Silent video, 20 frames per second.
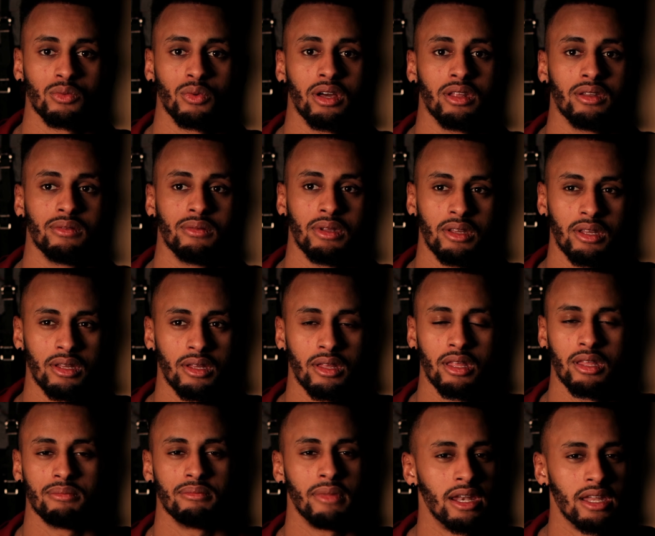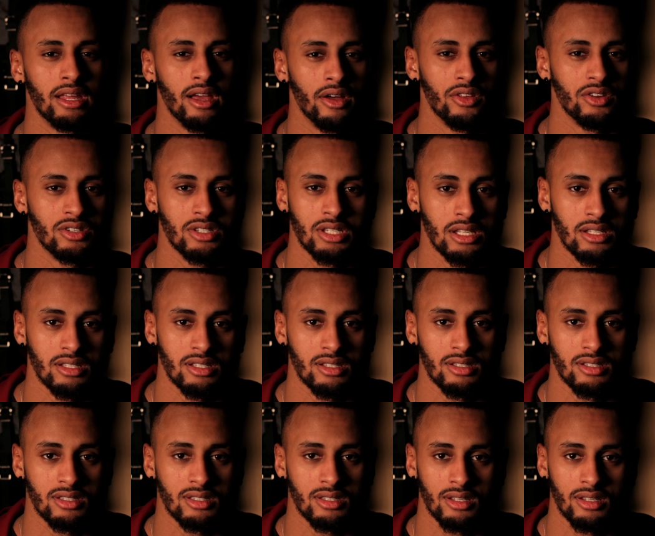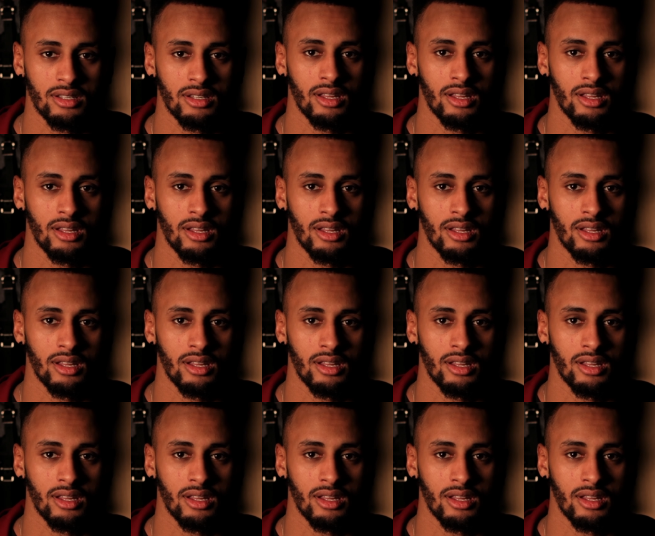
when in many other seasons